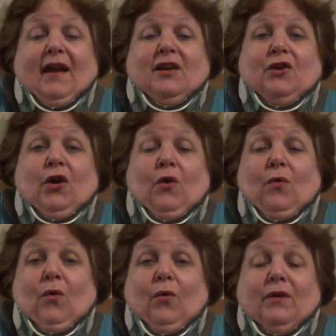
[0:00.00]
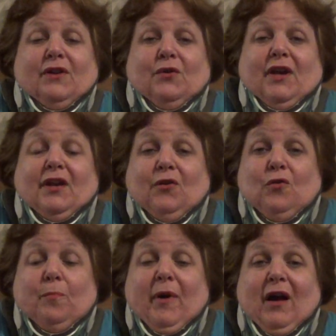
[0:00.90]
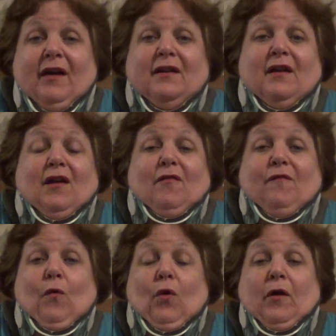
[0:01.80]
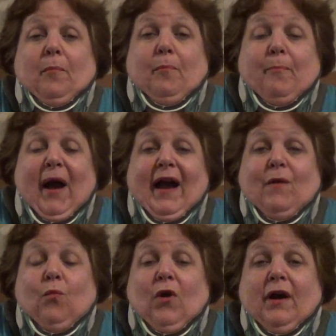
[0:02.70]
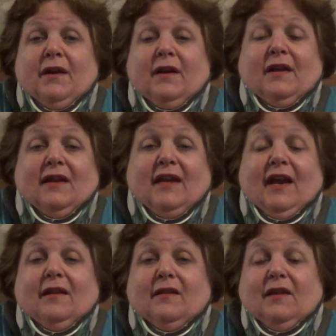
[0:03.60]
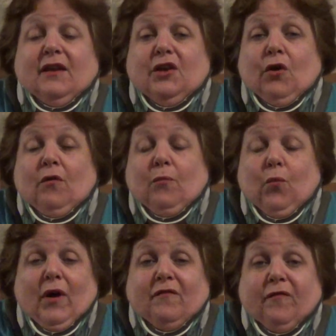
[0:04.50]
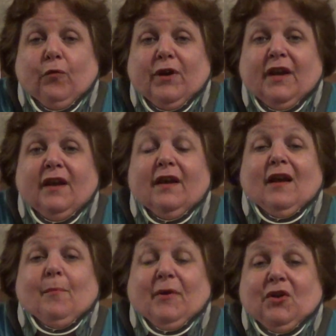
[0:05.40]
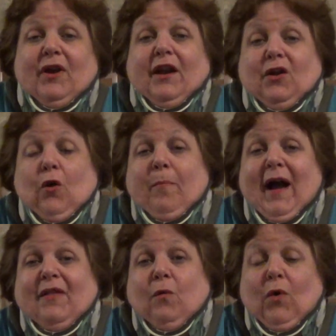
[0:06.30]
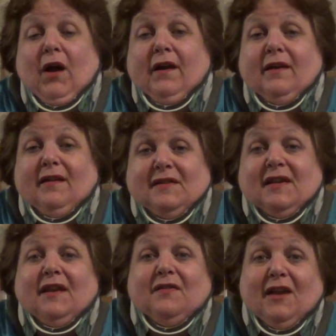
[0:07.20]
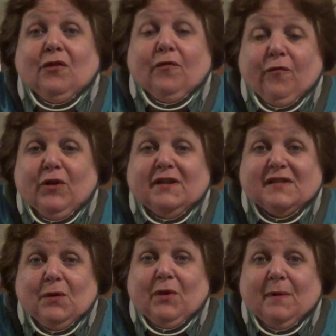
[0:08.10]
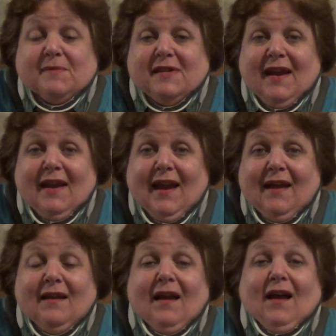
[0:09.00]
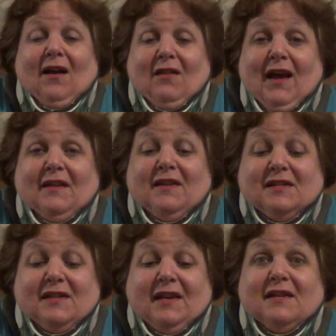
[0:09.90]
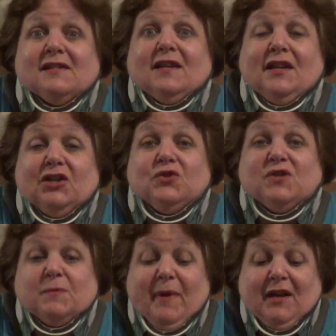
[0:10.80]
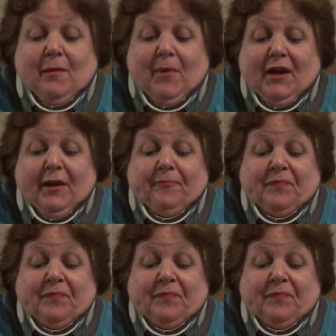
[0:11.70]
you know, or you get a coupon for buy one, get the, you know, one free, but you got to go buy the one to get the other free. See what I'm saying? A lot of these things get you spending money.